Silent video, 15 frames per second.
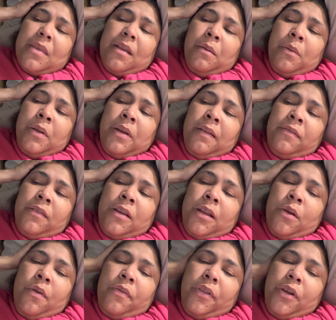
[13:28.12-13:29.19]
I'm going to have to let
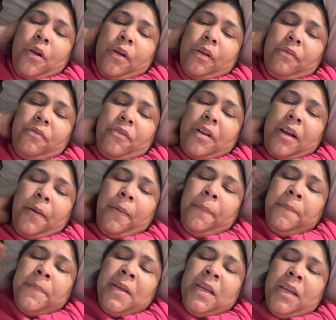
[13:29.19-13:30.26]
go of the garden for now.
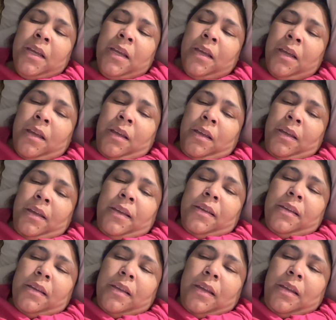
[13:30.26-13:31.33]

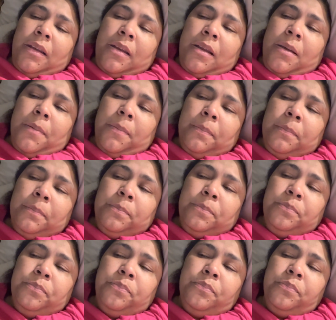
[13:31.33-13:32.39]
And
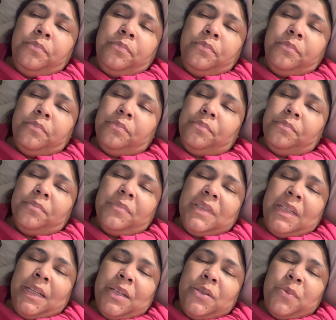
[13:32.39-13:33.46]

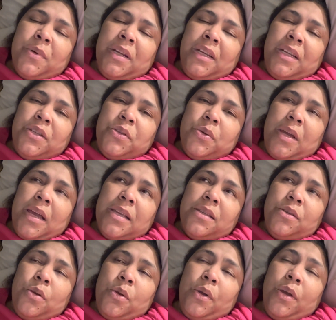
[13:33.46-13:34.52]
it is what it is, you guys.
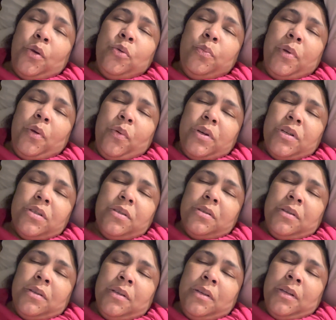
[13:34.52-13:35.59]
It could be worse.
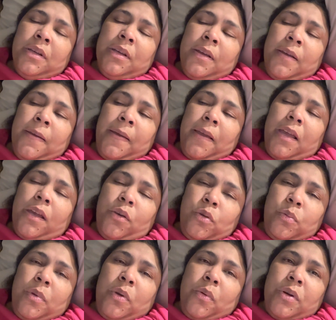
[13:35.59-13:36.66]
It
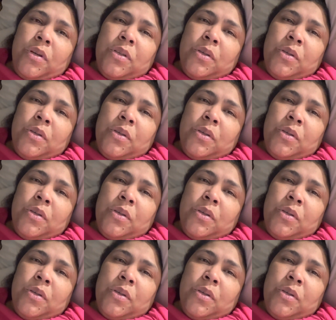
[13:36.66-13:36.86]
could be worse.